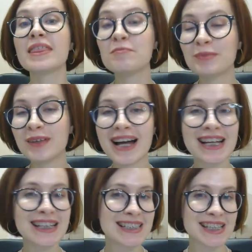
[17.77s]
The
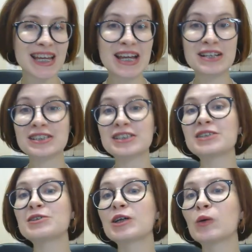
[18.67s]
plugin is geared
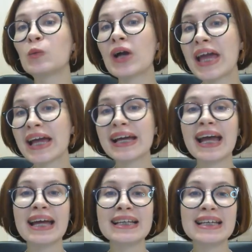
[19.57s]
to quick
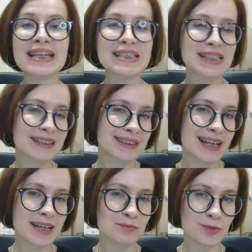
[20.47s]
and easy
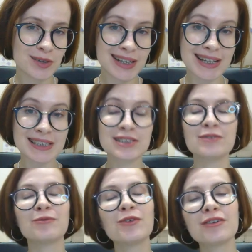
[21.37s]
online bookings
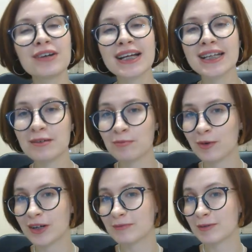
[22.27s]
for any
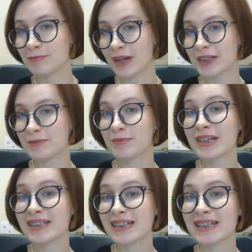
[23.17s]
appointment-based
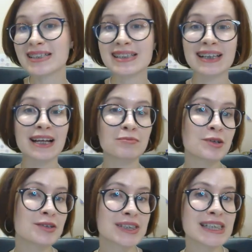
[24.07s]
business like
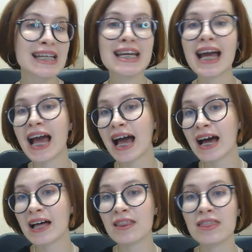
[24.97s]
beauty,
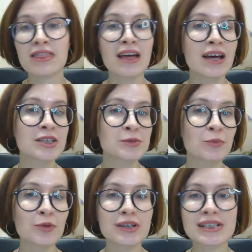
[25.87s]
health,
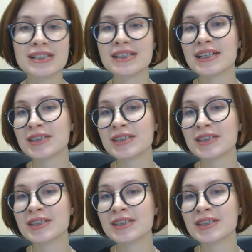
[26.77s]
sports,